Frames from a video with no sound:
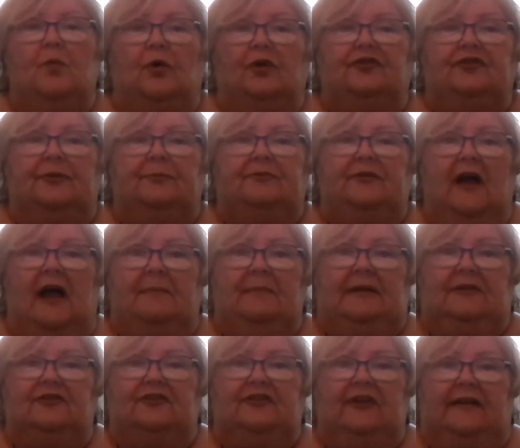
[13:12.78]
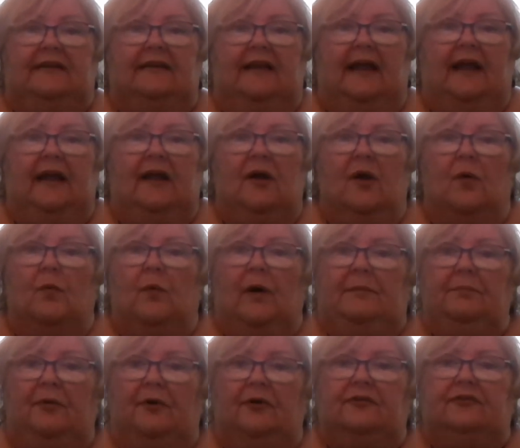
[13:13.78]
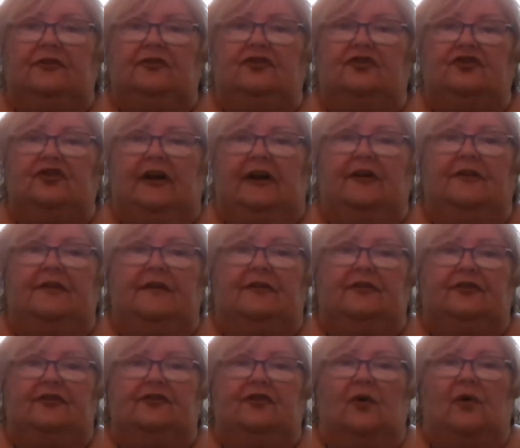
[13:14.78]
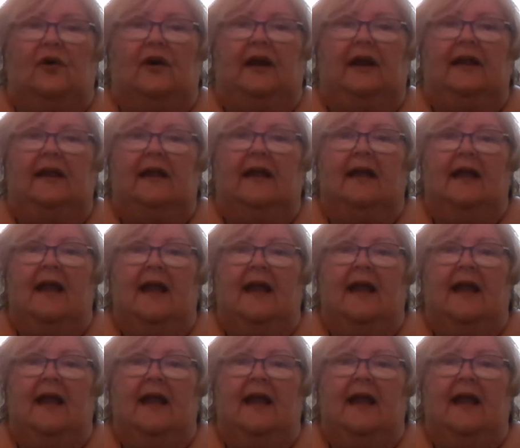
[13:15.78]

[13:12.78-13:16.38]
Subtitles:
worship time each Sunday, one person shared their story.